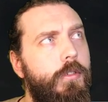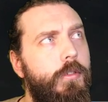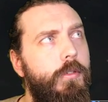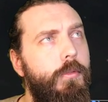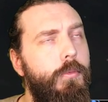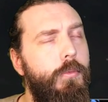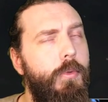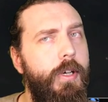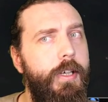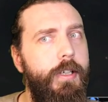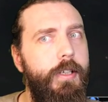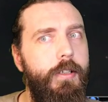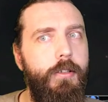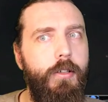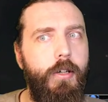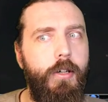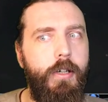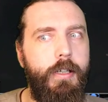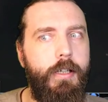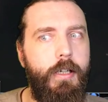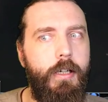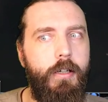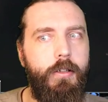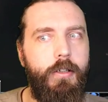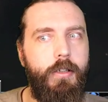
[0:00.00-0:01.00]
Wait, no,
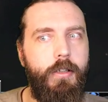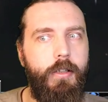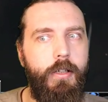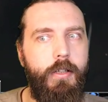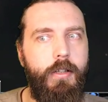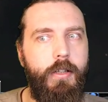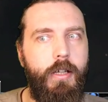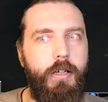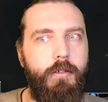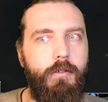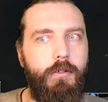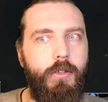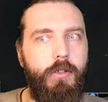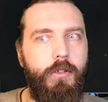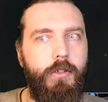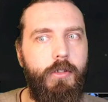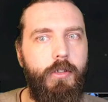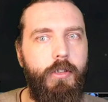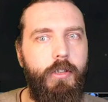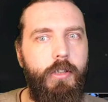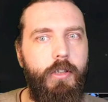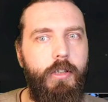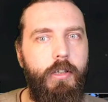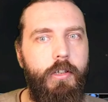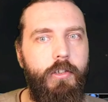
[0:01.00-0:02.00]
I calculated that wrong.
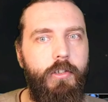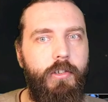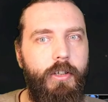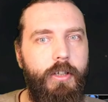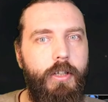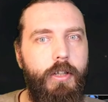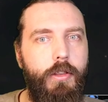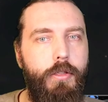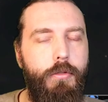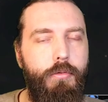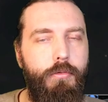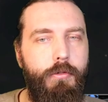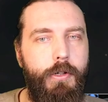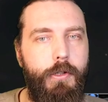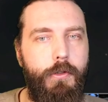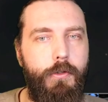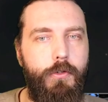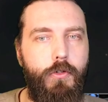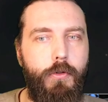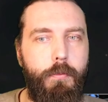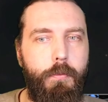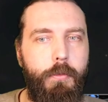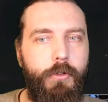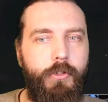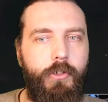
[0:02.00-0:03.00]
It's like a
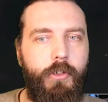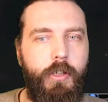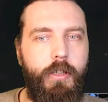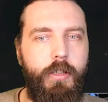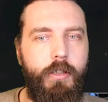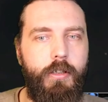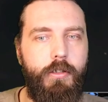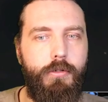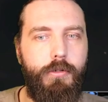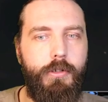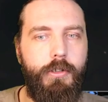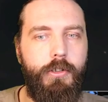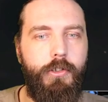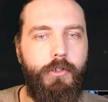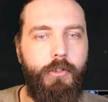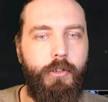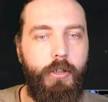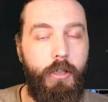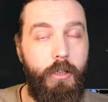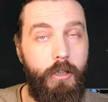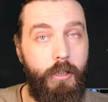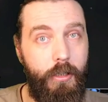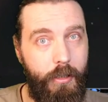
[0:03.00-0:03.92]
300% increase.